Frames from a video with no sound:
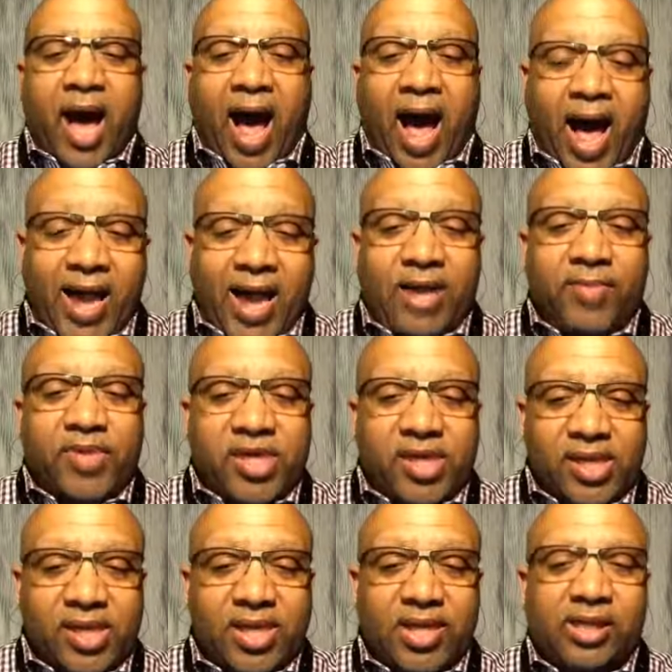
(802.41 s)
I am
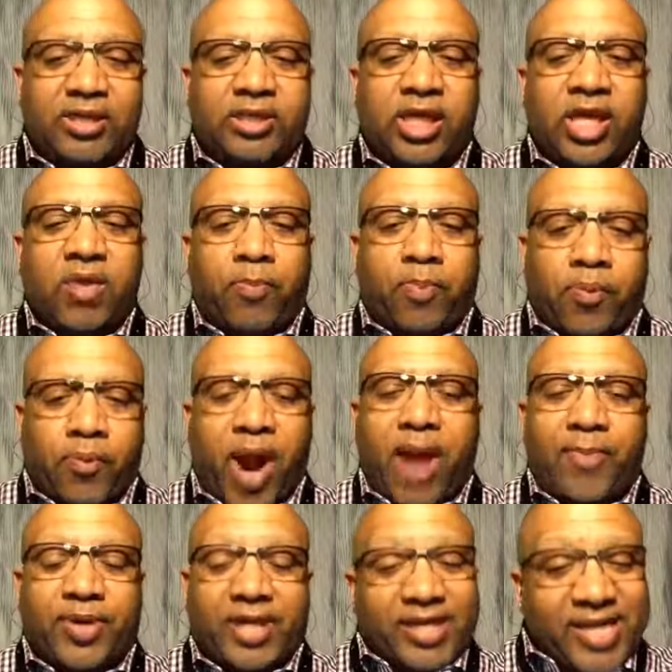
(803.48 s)
his
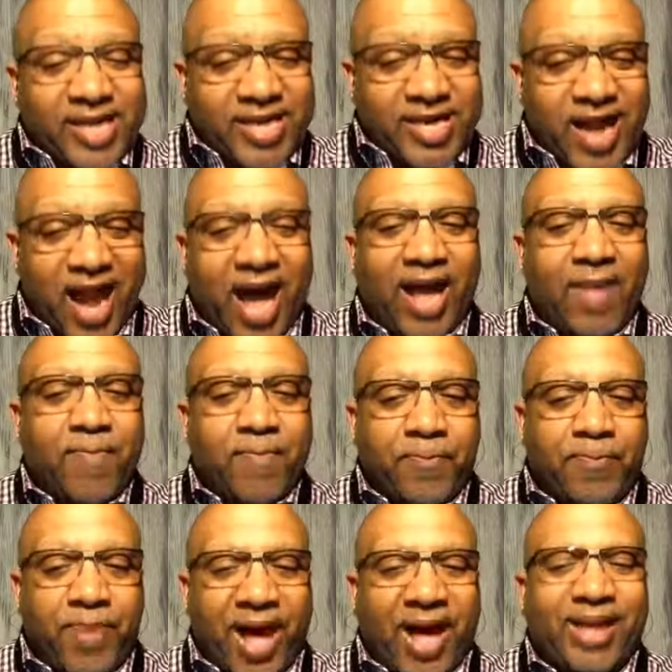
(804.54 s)
property,
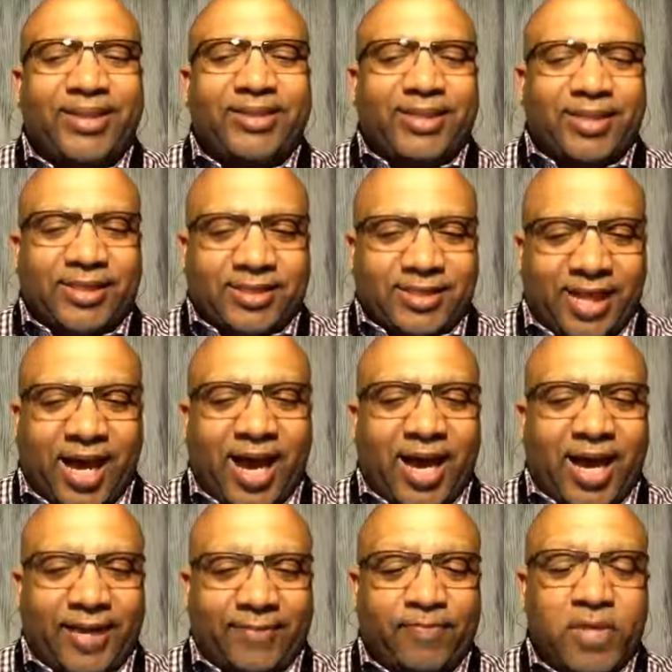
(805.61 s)
not by
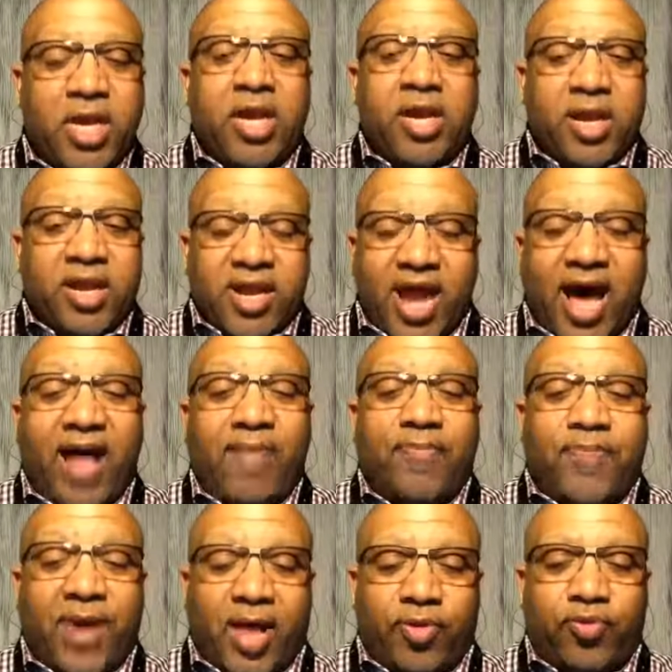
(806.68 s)
design,
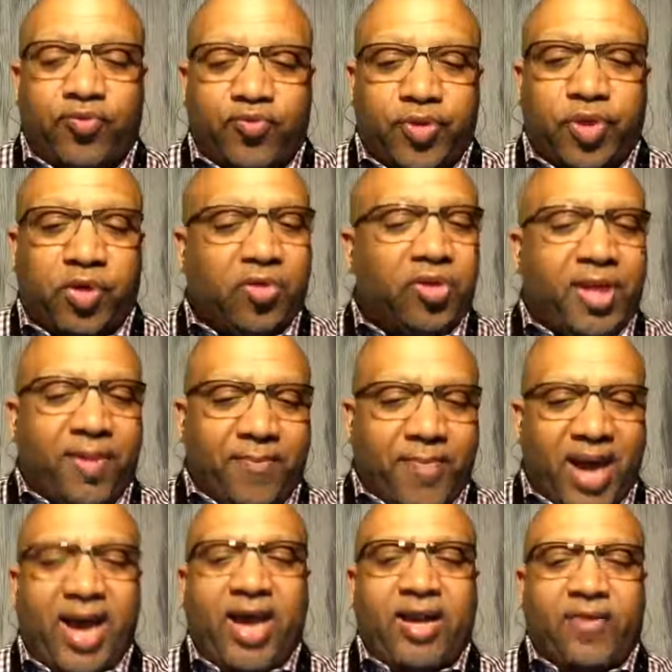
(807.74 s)
not by the will or the
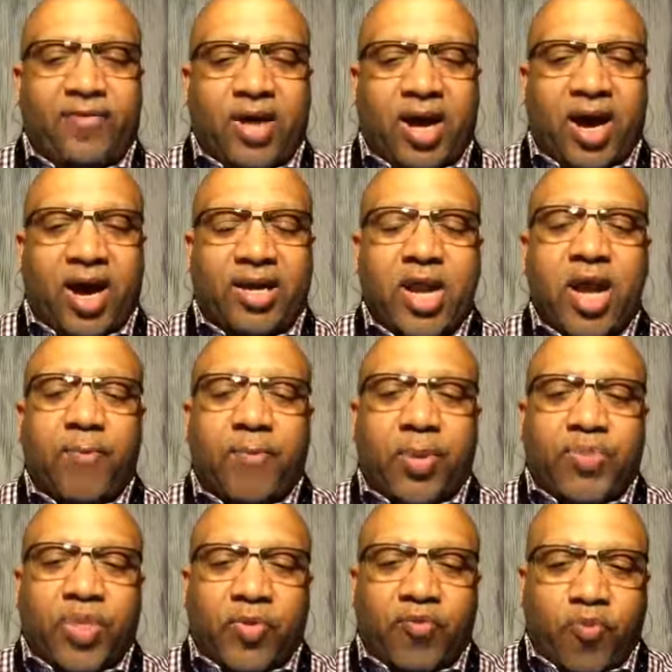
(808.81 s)
mind of God,
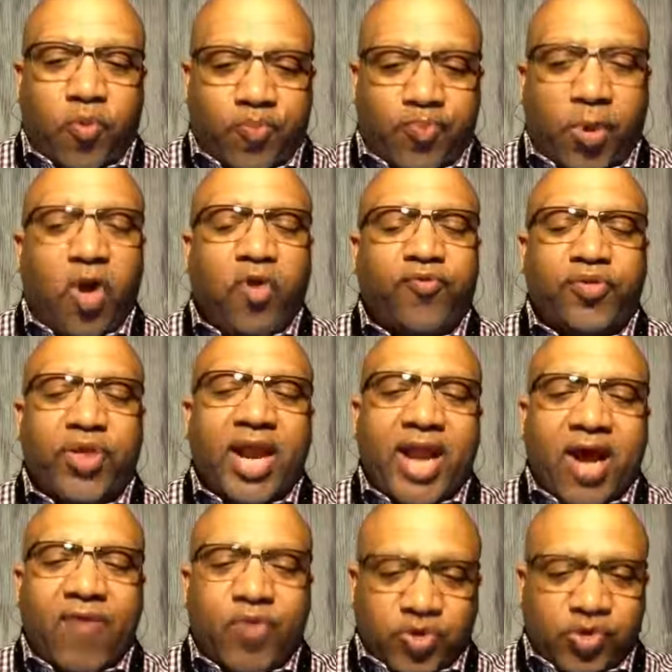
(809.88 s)
but the birth that
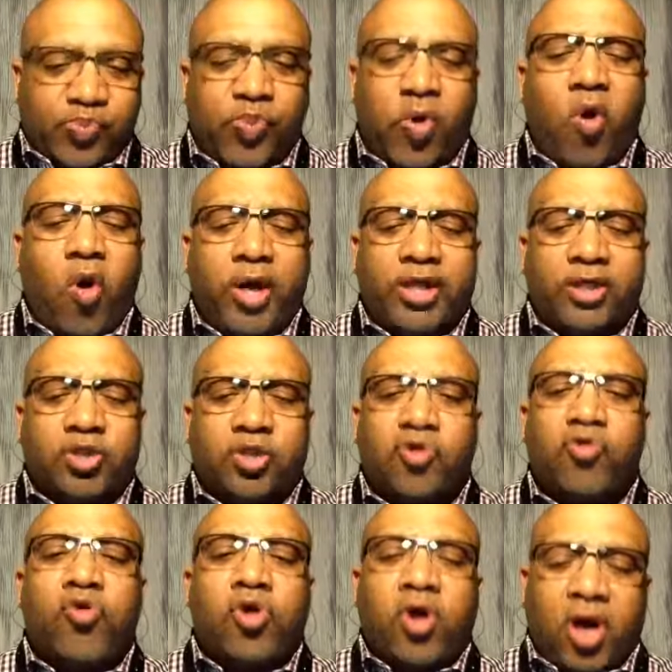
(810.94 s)
I was born
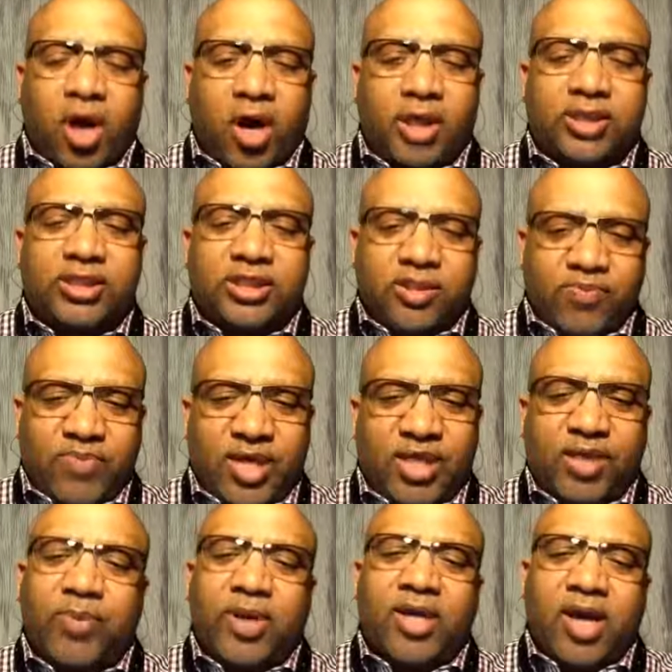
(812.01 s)
into causes
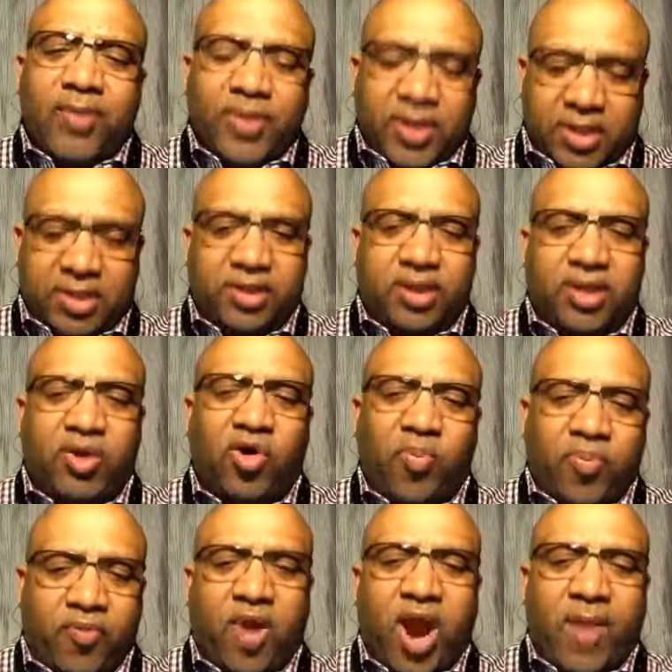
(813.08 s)
me to become the
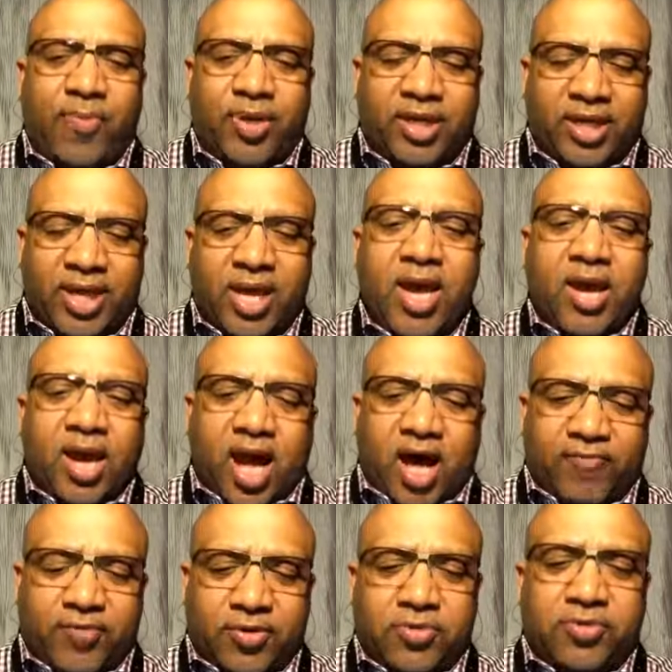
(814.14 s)
legal property
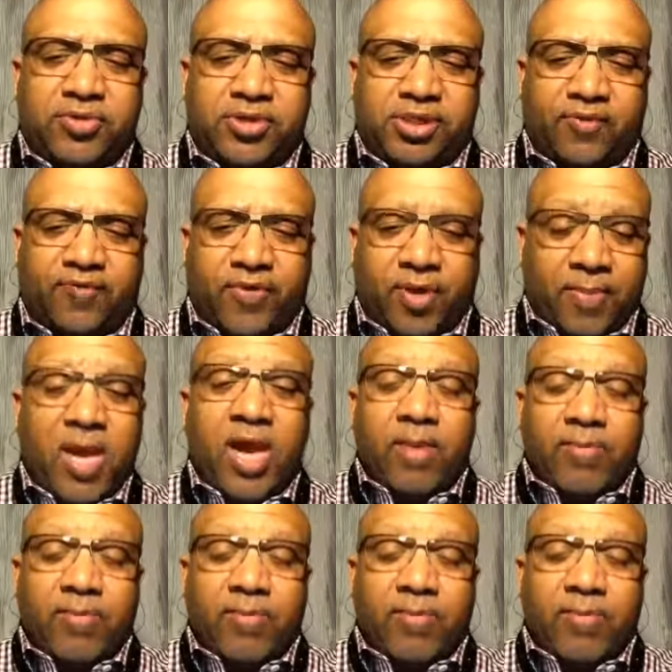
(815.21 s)
of Lucifer.